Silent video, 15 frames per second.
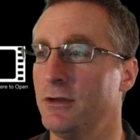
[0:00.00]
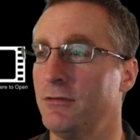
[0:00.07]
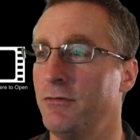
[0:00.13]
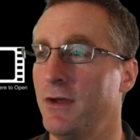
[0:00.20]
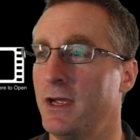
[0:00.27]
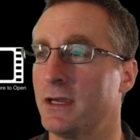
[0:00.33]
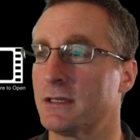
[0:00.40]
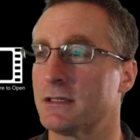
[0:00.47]

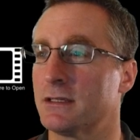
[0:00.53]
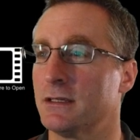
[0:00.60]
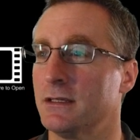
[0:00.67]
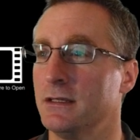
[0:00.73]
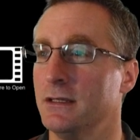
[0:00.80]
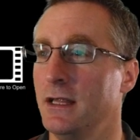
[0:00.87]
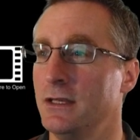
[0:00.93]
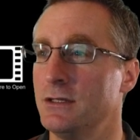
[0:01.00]
much fixed.
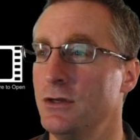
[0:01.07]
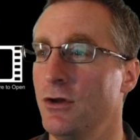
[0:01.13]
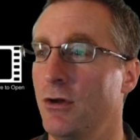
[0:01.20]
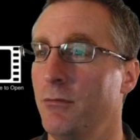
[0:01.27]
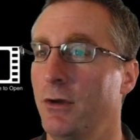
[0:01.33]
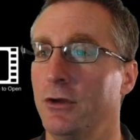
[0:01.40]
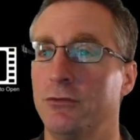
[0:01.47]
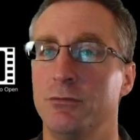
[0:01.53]
There's
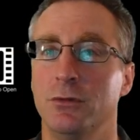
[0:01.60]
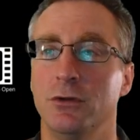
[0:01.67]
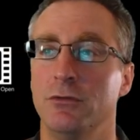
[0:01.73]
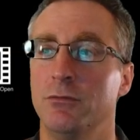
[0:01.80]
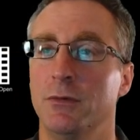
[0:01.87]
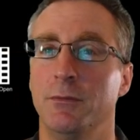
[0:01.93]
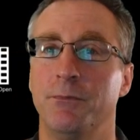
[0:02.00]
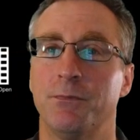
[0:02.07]
not much
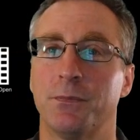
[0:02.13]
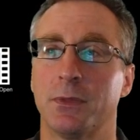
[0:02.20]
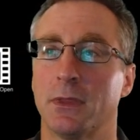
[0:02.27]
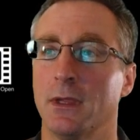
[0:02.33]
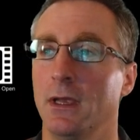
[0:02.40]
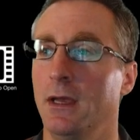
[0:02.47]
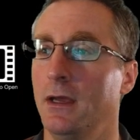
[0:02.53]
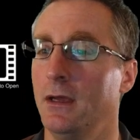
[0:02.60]
movement.
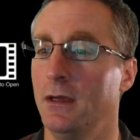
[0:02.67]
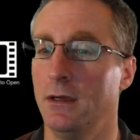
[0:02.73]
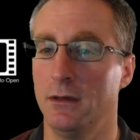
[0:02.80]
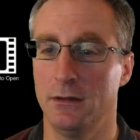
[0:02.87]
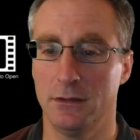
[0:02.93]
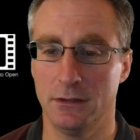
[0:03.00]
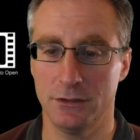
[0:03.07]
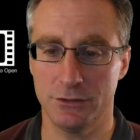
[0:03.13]

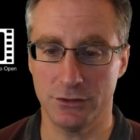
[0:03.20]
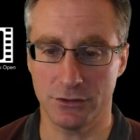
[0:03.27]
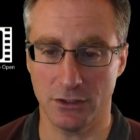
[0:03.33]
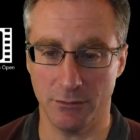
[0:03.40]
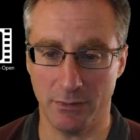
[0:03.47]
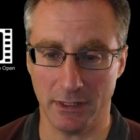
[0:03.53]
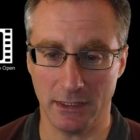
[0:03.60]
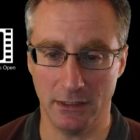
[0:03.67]
Let's
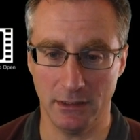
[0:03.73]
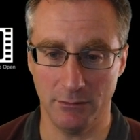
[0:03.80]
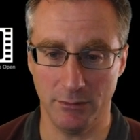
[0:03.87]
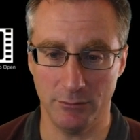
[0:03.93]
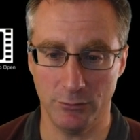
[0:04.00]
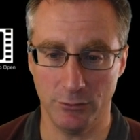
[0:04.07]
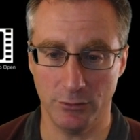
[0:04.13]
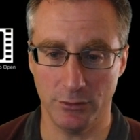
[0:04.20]
just go back a
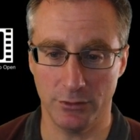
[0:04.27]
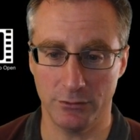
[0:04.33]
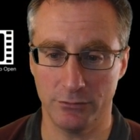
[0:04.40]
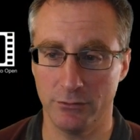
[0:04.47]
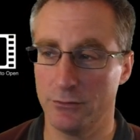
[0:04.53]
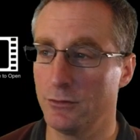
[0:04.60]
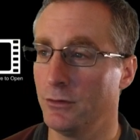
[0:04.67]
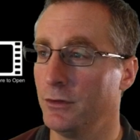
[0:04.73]
little bit more
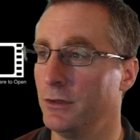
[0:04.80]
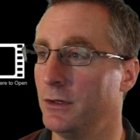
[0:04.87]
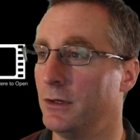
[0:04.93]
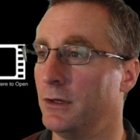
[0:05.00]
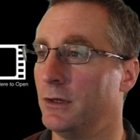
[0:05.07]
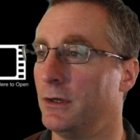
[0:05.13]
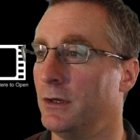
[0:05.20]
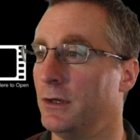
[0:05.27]
as we've
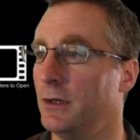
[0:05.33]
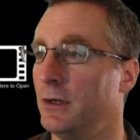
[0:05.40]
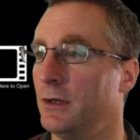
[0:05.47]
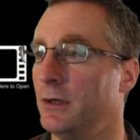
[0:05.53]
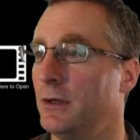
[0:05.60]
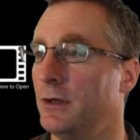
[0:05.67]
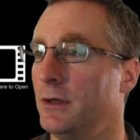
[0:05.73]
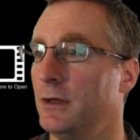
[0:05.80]
gone
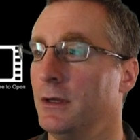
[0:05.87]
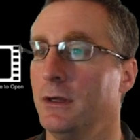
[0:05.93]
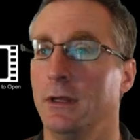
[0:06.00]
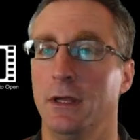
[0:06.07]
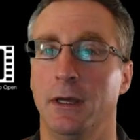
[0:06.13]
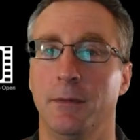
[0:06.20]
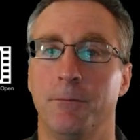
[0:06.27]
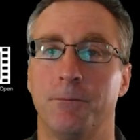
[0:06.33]

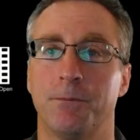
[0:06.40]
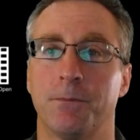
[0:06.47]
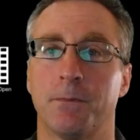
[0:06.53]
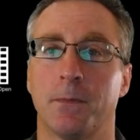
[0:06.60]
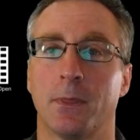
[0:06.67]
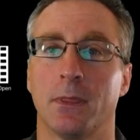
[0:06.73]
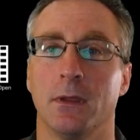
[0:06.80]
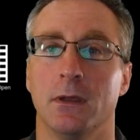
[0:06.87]
there.
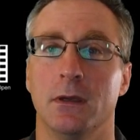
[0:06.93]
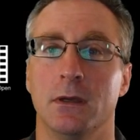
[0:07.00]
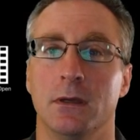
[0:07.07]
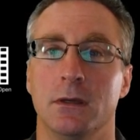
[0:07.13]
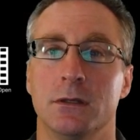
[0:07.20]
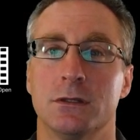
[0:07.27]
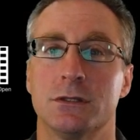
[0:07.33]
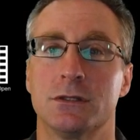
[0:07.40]

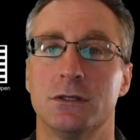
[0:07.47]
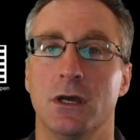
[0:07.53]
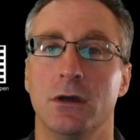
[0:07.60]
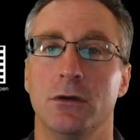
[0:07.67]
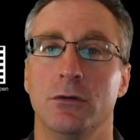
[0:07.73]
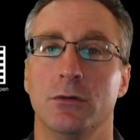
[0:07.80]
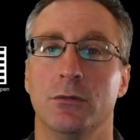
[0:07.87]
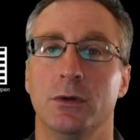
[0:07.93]

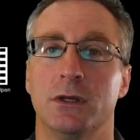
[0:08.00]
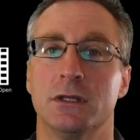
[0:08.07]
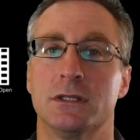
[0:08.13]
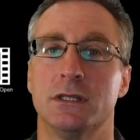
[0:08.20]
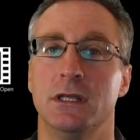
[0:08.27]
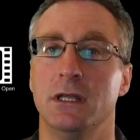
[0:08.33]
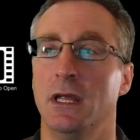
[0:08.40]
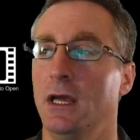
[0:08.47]
So we
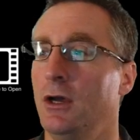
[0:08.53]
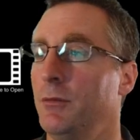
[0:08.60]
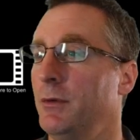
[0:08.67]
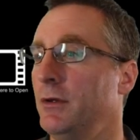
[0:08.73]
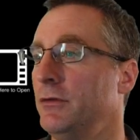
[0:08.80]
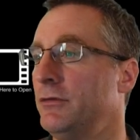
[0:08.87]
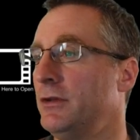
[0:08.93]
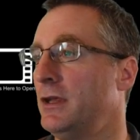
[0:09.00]
can see
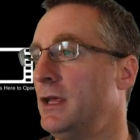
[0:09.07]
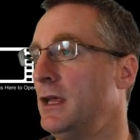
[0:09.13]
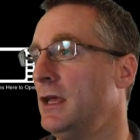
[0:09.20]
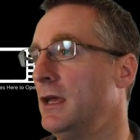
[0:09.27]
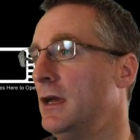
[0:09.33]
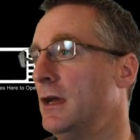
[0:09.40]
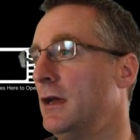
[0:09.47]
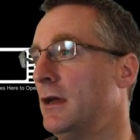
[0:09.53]
elbows
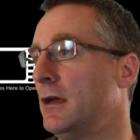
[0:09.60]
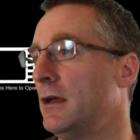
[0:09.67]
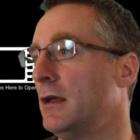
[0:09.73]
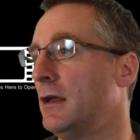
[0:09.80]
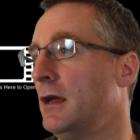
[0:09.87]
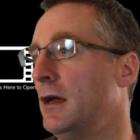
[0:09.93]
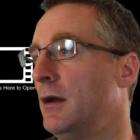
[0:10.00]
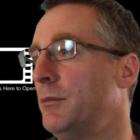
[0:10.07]
here
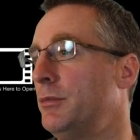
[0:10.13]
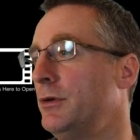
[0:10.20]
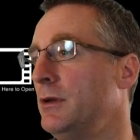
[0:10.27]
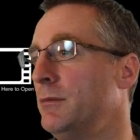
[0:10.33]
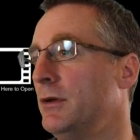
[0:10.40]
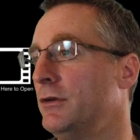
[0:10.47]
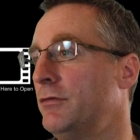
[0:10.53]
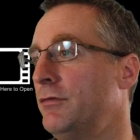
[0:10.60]
are
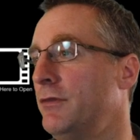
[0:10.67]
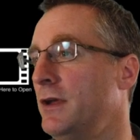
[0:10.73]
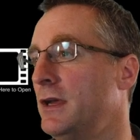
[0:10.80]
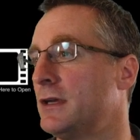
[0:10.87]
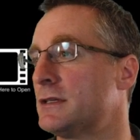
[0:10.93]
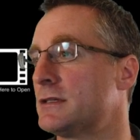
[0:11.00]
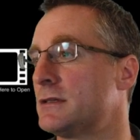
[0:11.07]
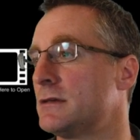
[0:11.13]
pretty much
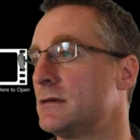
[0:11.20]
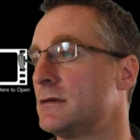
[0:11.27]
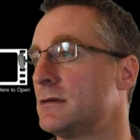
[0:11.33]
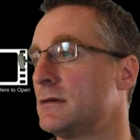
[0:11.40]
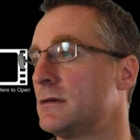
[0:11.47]
fixed.